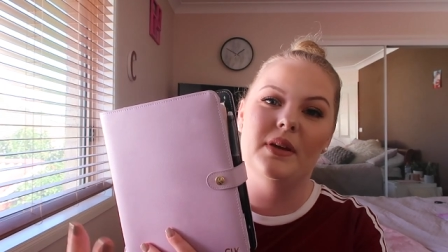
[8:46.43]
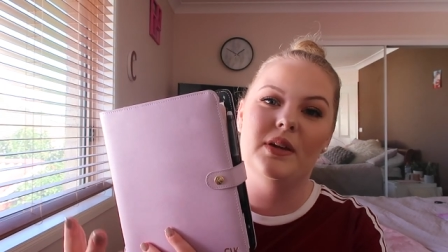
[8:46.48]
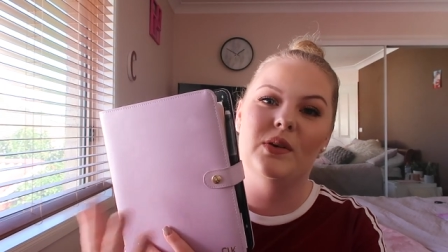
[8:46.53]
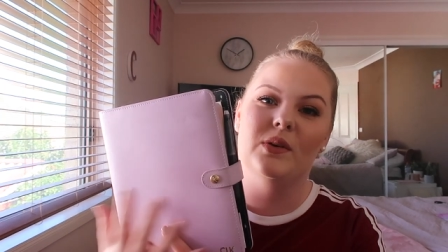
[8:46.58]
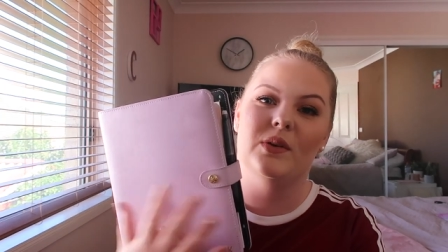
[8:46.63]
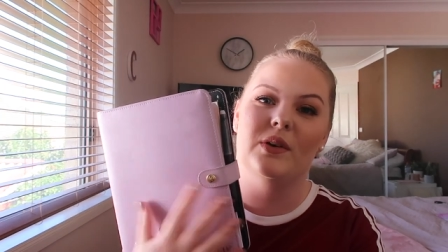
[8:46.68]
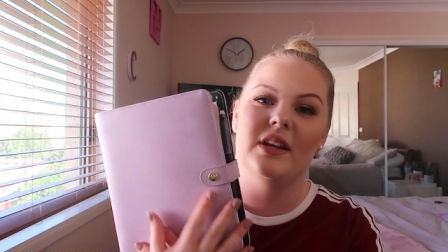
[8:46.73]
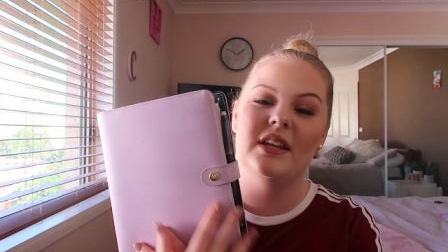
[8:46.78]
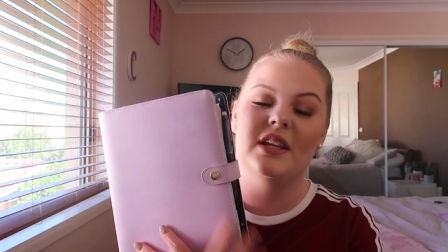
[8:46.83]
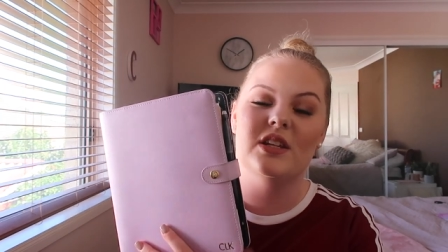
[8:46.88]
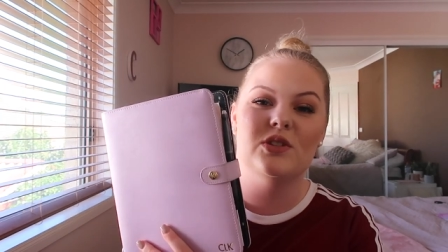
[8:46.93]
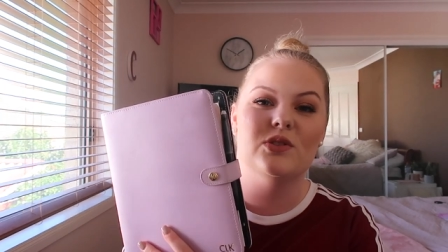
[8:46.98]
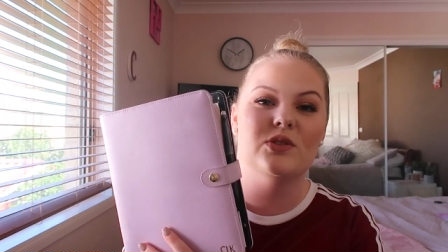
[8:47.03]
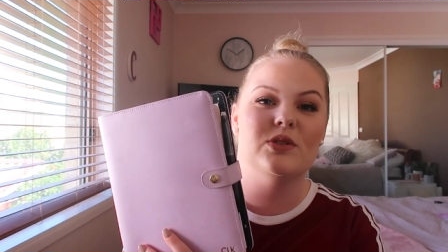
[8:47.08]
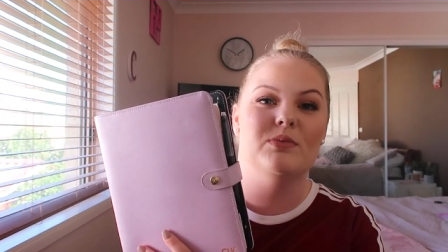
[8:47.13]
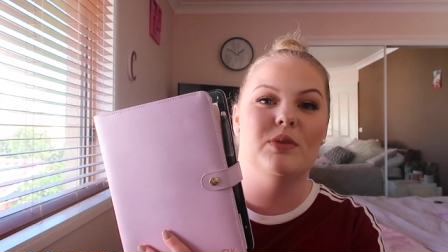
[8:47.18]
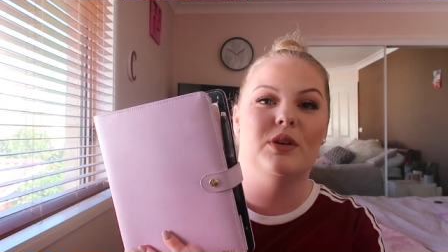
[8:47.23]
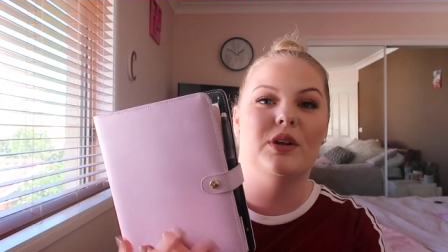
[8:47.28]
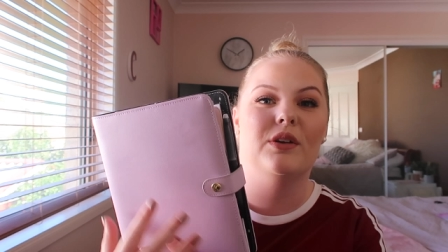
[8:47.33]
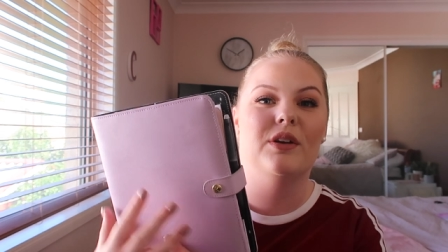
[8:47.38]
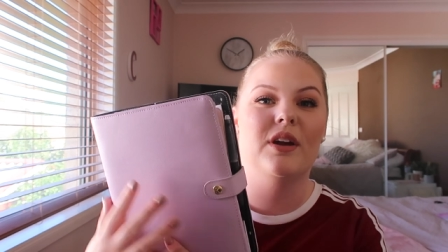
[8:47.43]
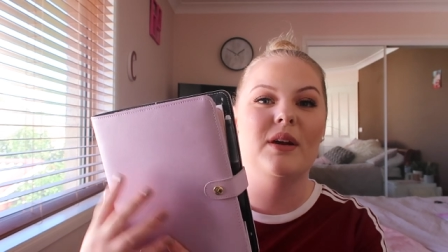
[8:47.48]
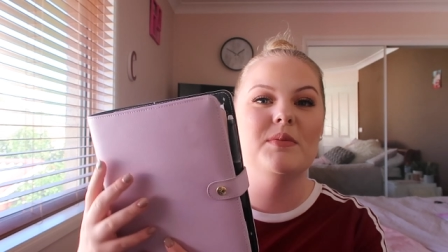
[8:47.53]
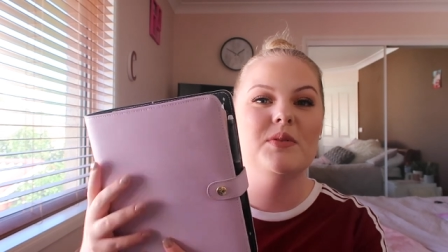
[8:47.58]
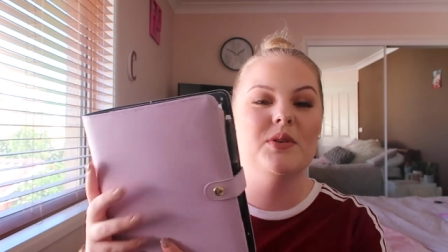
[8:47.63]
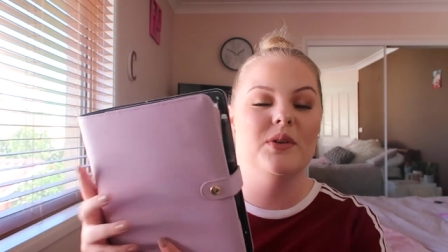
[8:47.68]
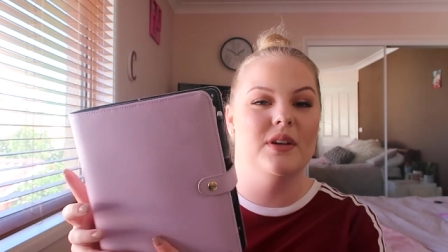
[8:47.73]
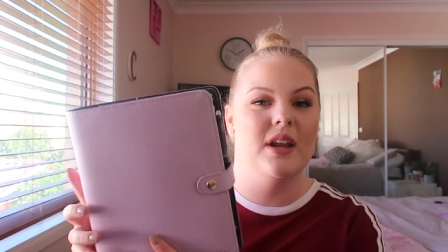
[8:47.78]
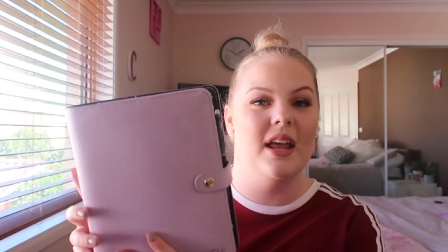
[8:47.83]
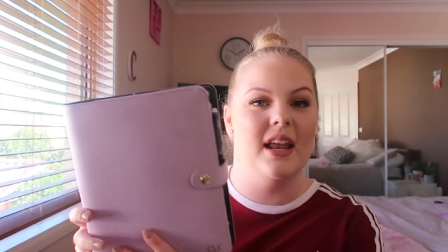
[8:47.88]
your initials
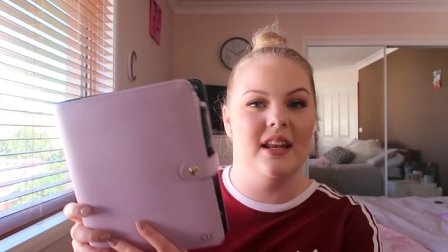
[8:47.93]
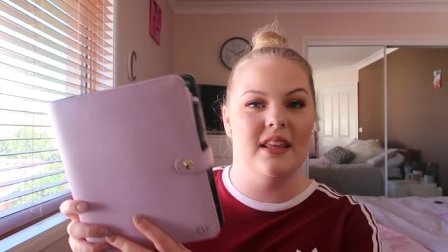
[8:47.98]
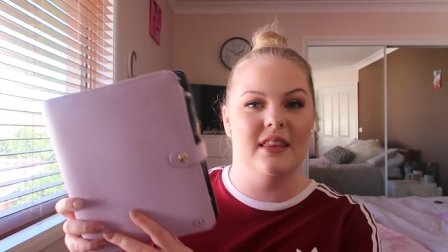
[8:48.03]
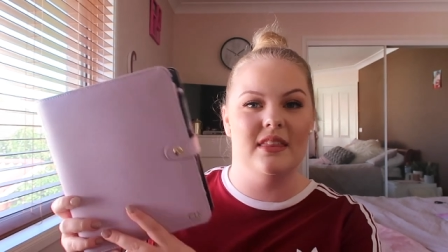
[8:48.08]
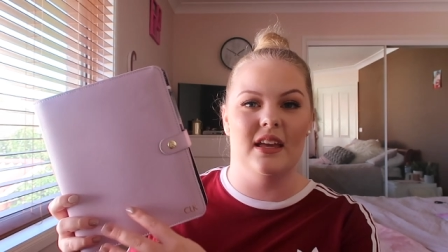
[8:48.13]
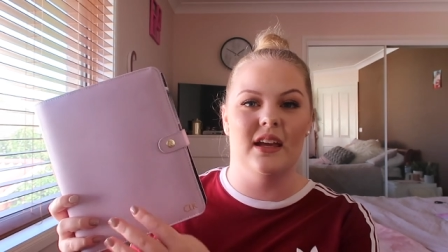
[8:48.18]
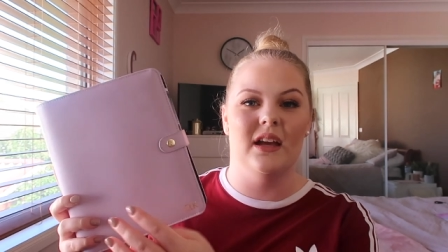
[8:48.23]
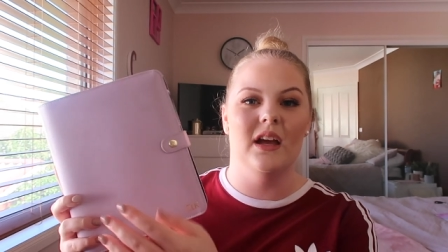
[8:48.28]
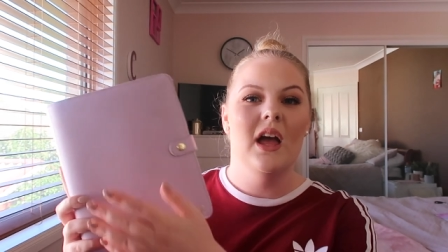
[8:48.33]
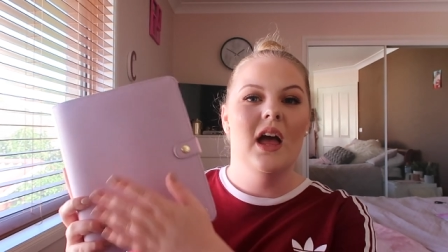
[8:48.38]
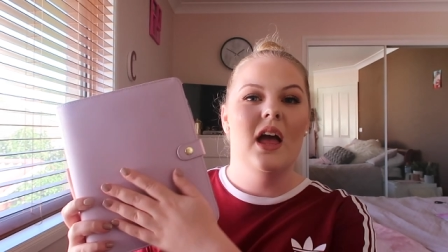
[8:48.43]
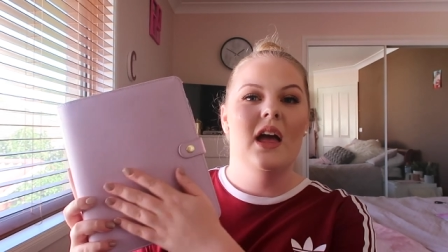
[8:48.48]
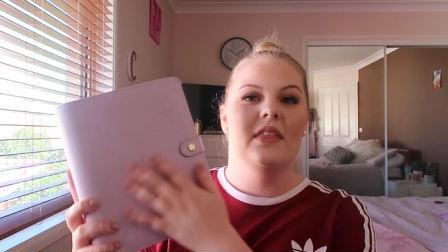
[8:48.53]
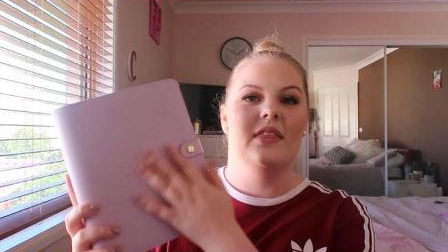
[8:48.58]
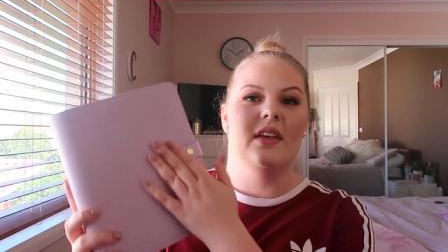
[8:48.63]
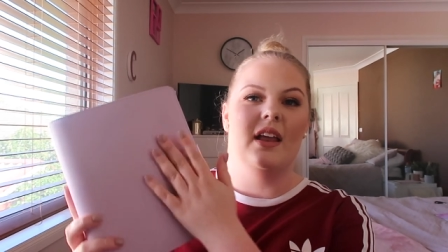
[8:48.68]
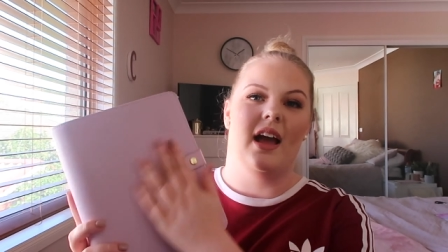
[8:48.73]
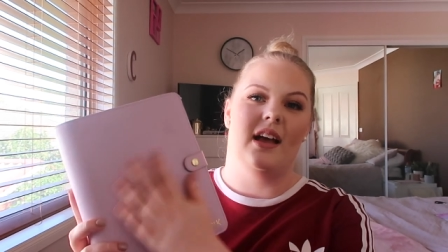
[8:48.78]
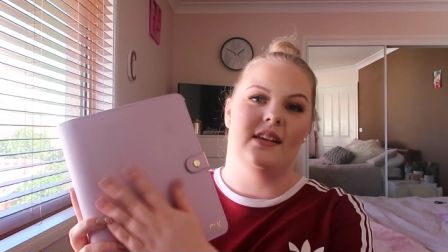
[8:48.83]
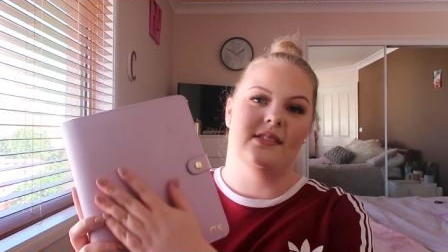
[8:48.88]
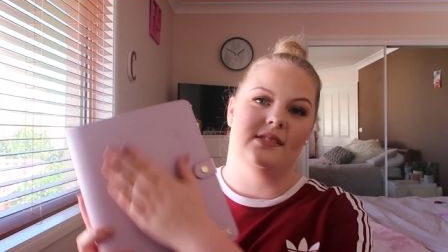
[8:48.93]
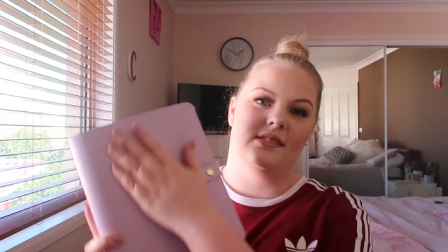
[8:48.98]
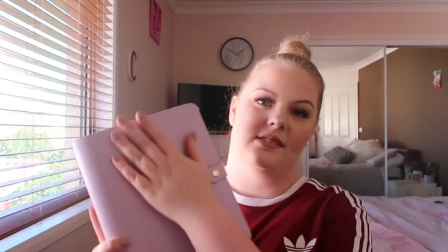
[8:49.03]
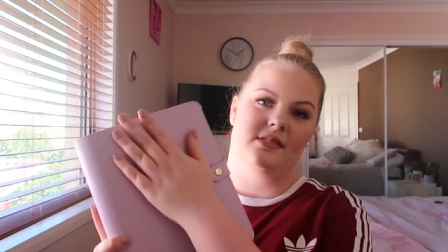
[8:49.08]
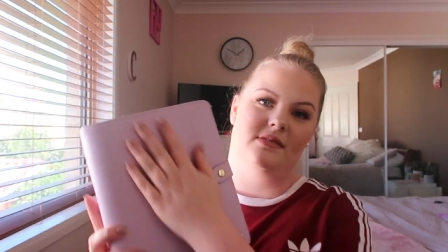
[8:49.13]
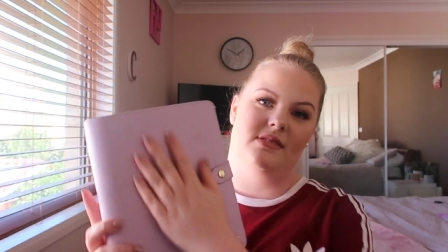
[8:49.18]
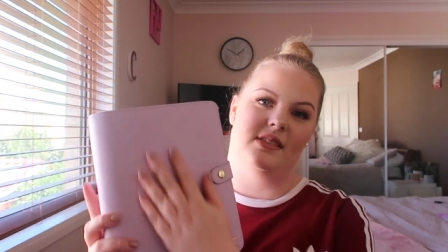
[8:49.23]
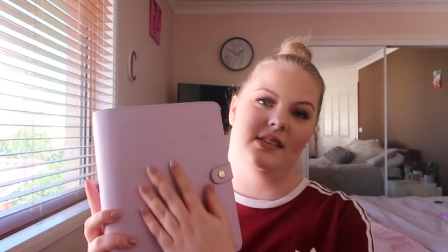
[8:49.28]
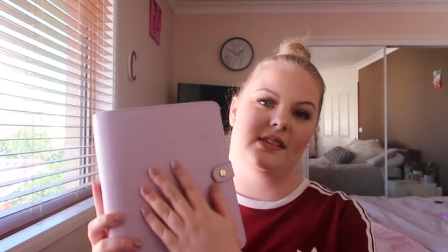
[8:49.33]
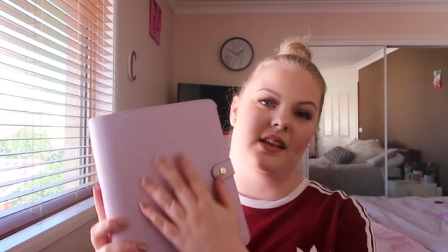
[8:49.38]
monogrammed on anything that has
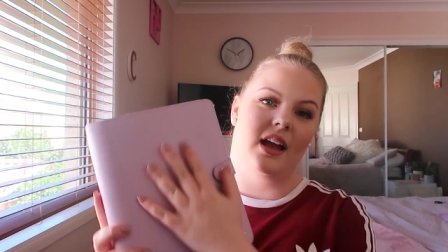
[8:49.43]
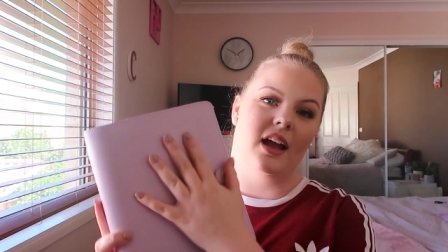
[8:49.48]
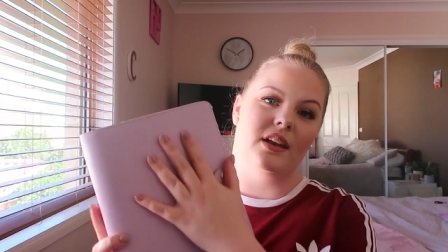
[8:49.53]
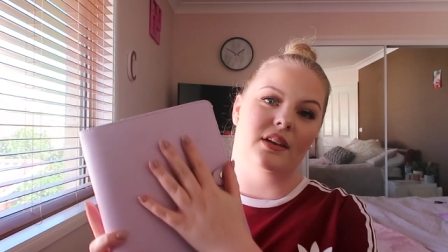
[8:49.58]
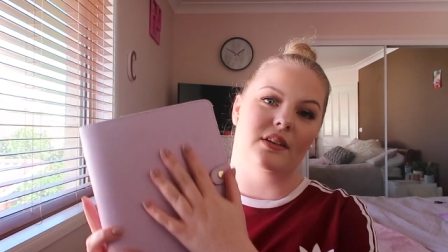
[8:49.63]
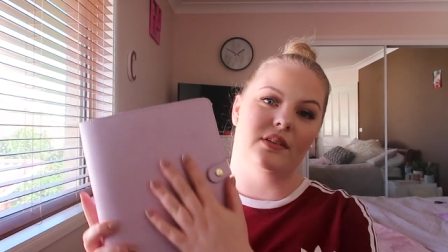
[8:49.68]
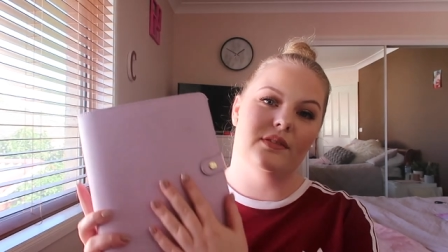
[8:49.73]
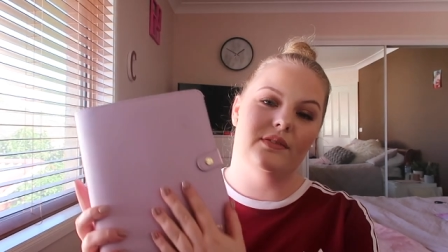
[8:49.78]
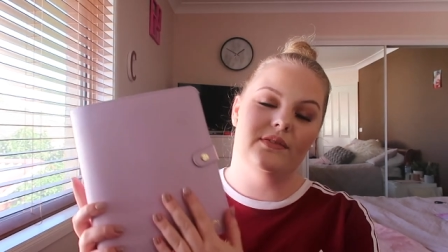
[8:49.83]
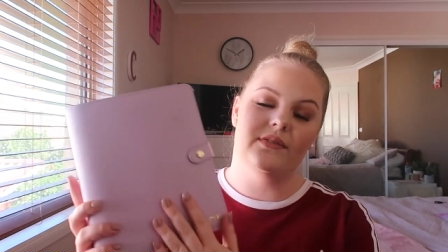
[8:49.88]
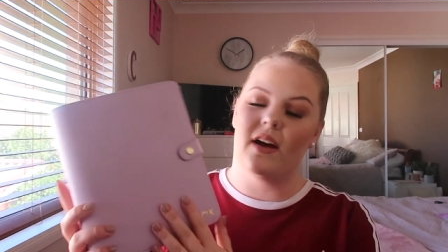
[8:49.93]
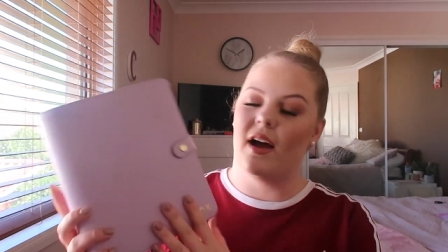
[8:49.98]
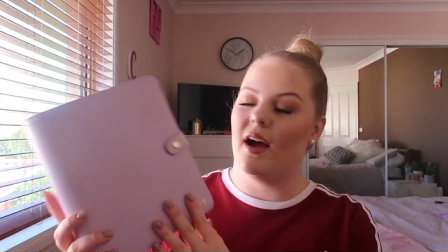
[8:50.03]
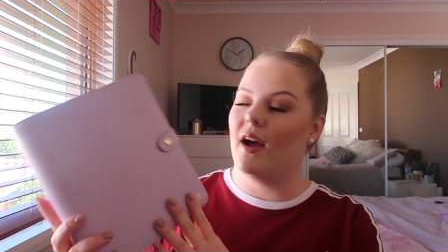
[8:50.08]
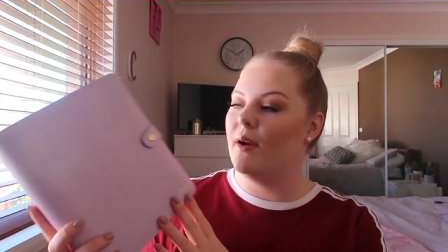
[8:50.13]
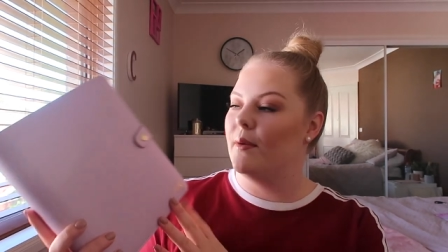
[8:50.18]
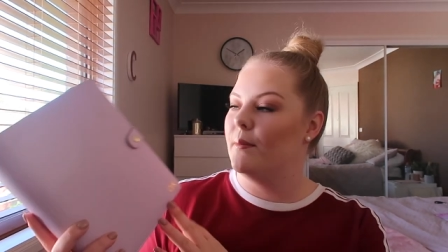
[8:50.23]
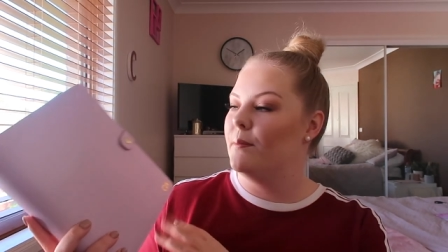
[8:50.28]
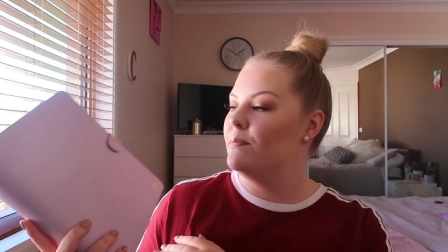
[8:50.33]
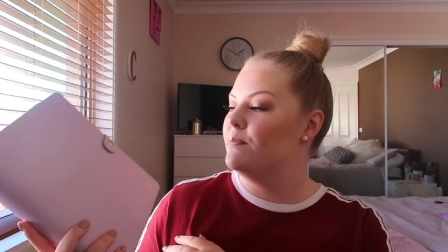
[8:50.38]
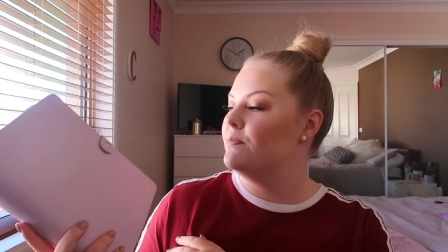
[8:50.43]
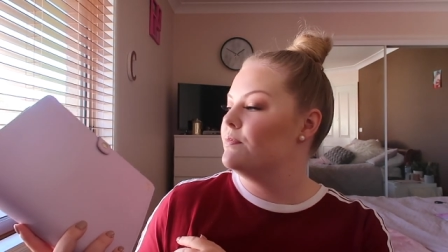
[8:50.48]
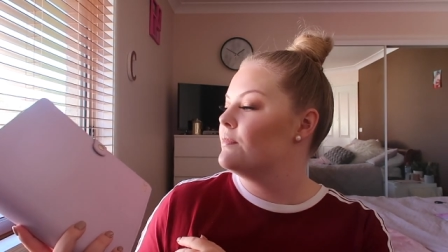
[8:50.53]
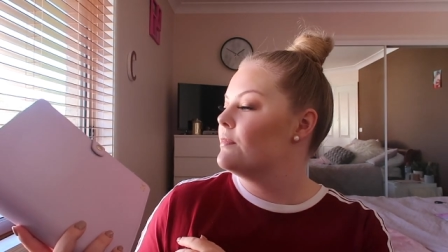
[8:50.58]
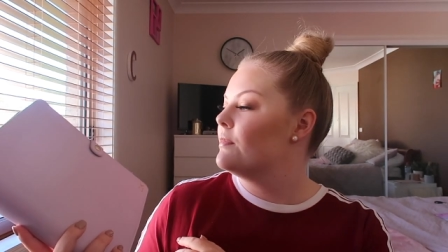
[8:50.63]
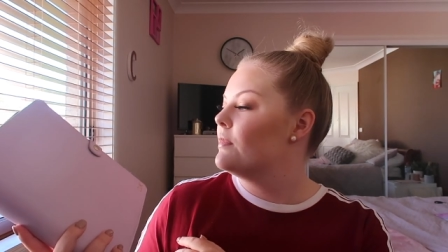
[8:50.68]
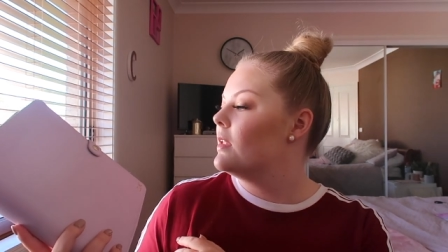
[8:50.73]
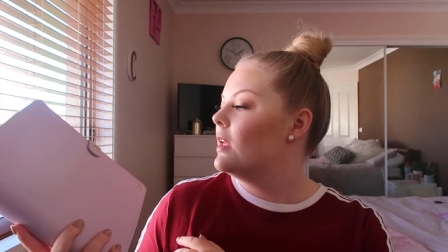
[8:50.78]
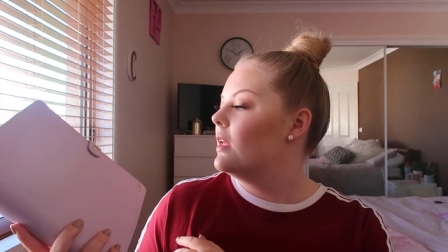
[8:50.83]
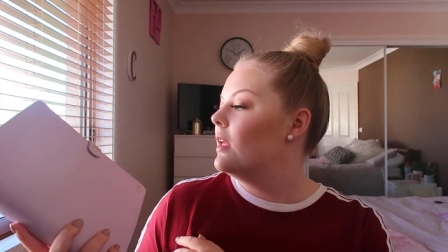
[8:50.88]
this kind of um,